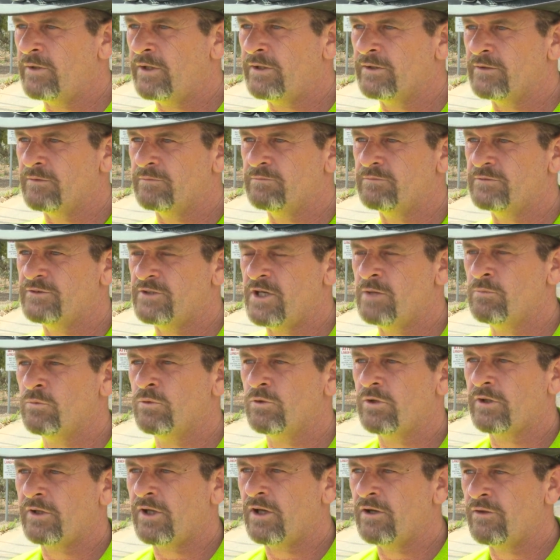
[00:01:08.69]
letting some
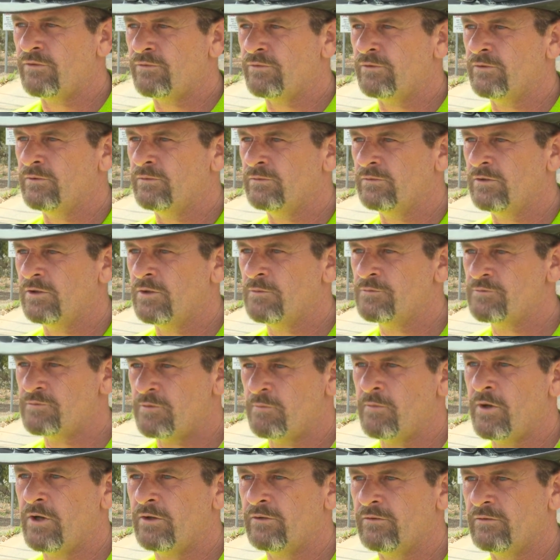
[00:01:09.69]
water go through helps
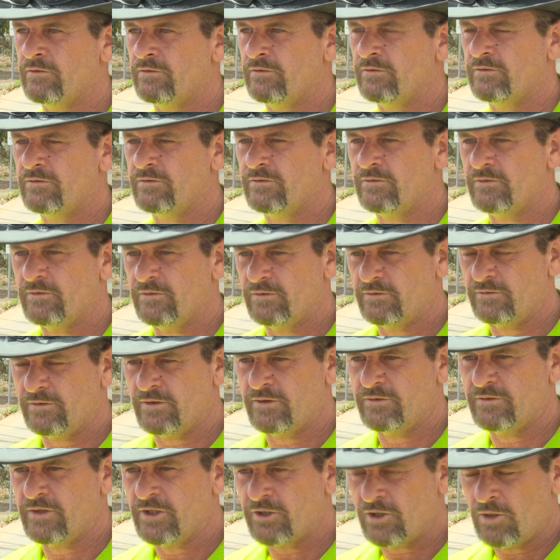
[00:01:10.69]
promote
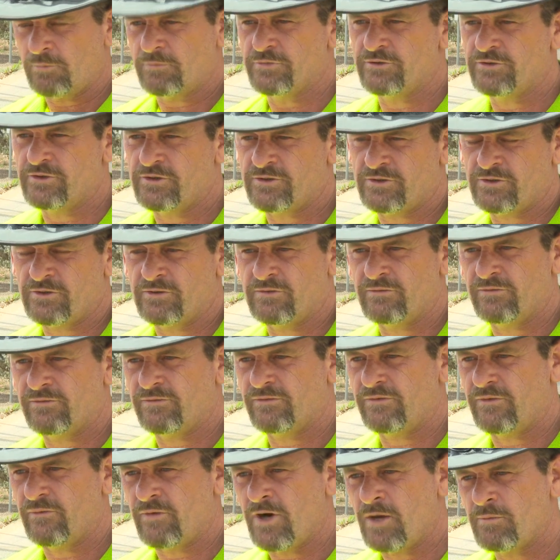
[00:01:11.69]
the decomposition
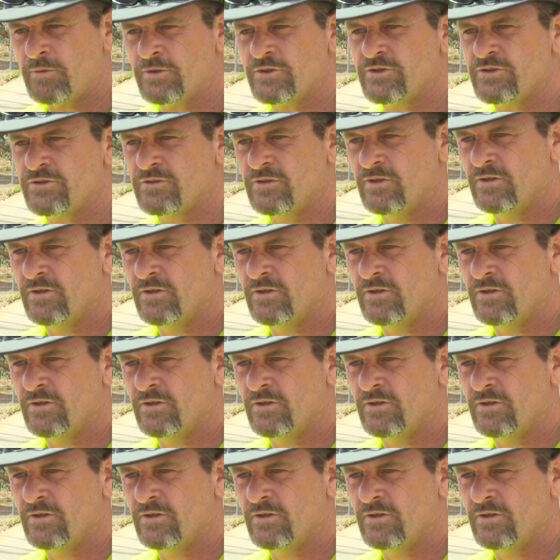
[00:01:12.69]
of the rubbish,